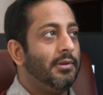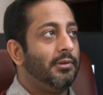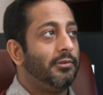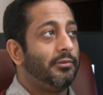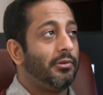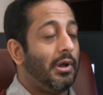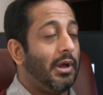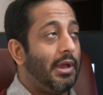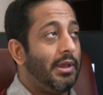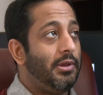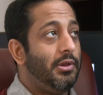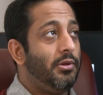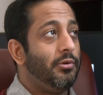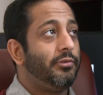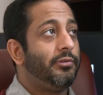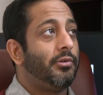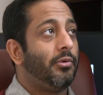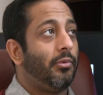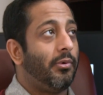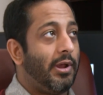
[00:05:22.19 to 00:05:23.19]
So I
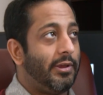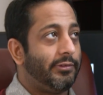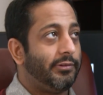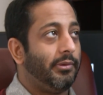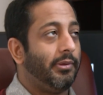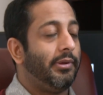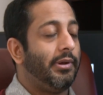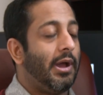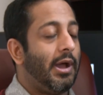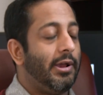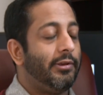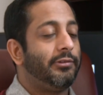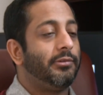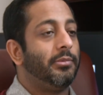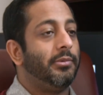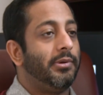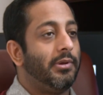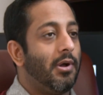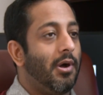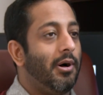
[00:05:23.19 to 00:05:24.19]
used to wrestle in high
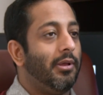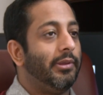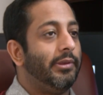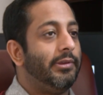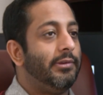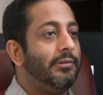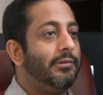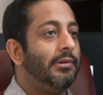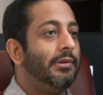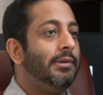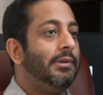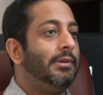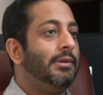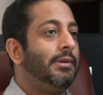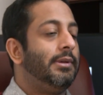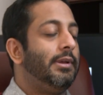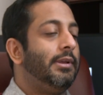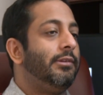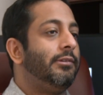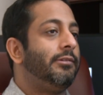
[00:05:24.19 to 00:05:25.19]
school and college,
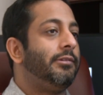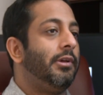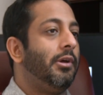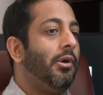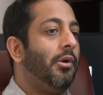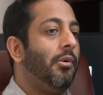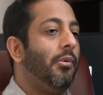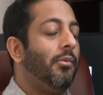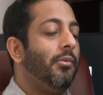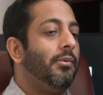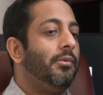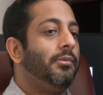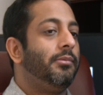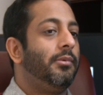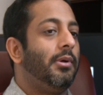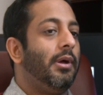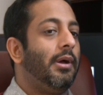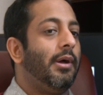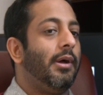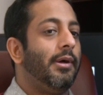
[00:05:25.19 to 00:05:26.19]
and so
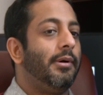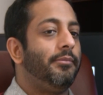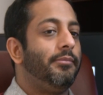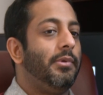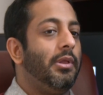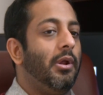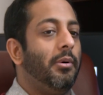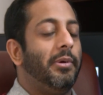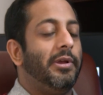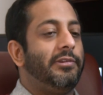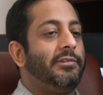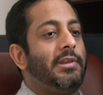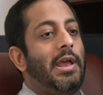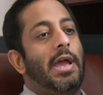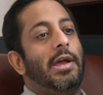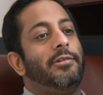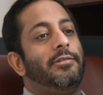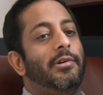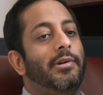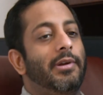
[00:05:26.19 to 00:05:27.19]
my
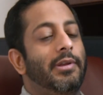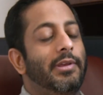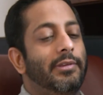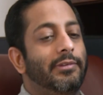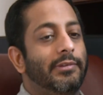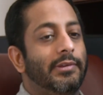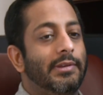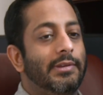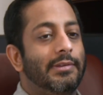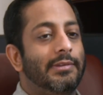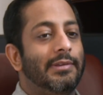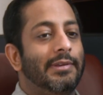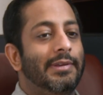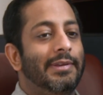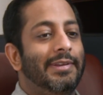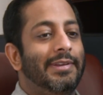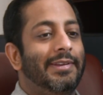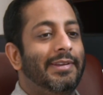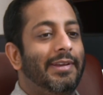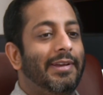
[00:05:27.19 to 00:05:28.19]
stature isn't
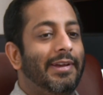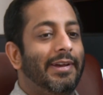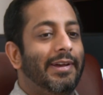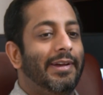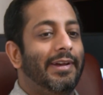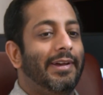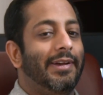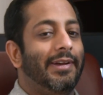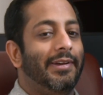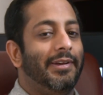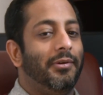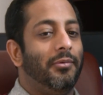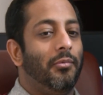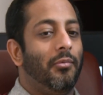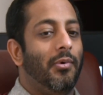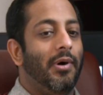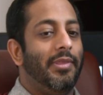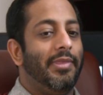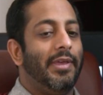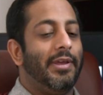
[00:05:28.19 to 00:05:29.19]

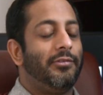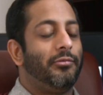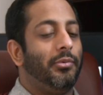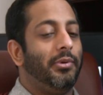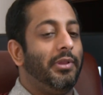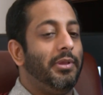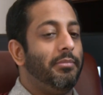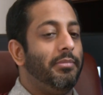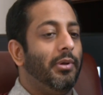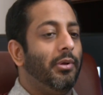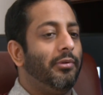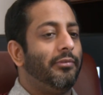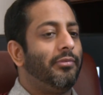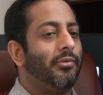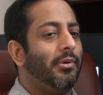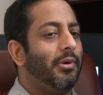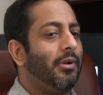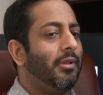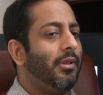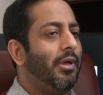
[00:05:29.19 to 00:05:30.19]
one that's really built
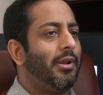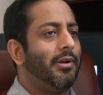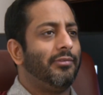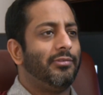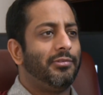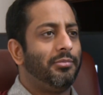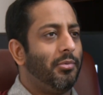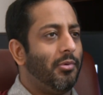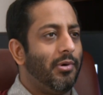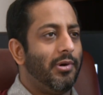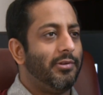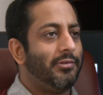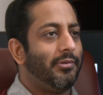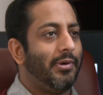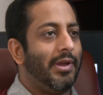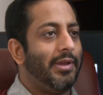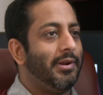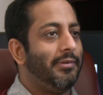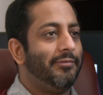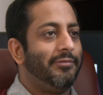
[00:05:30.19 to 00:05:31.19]
for a lot of sports,
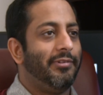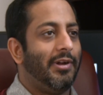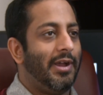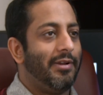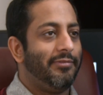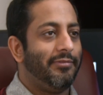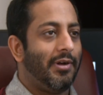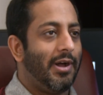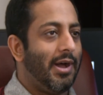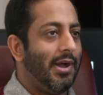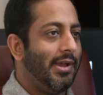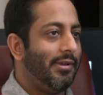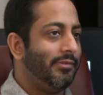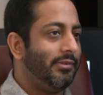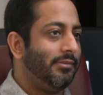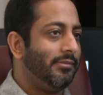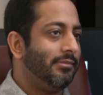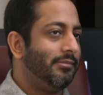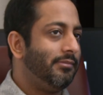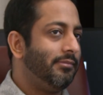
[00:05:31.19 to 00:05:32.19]
right? I'm 5'5",
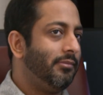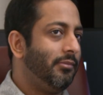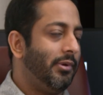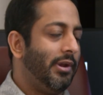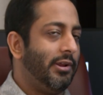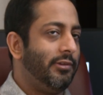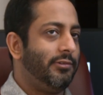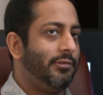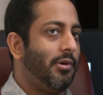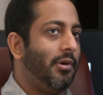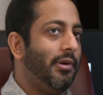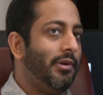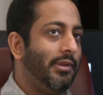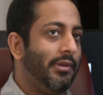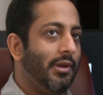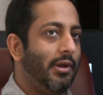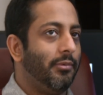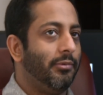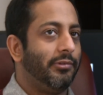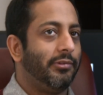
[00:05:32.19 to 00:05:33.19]
and when I
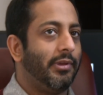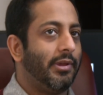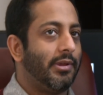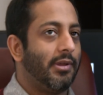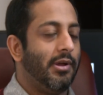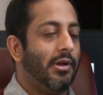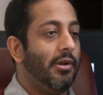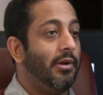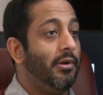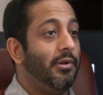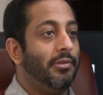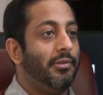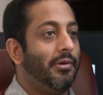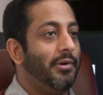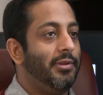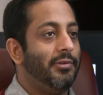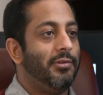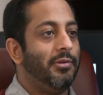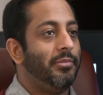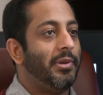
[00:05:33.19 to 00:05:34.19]
started, I was like
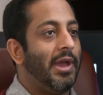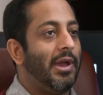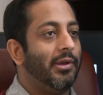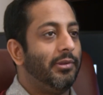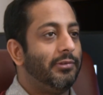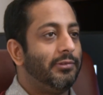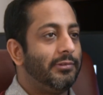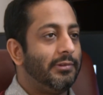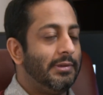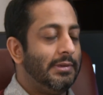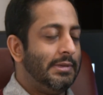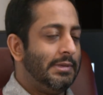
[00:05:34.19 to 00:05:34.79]
132 pounds.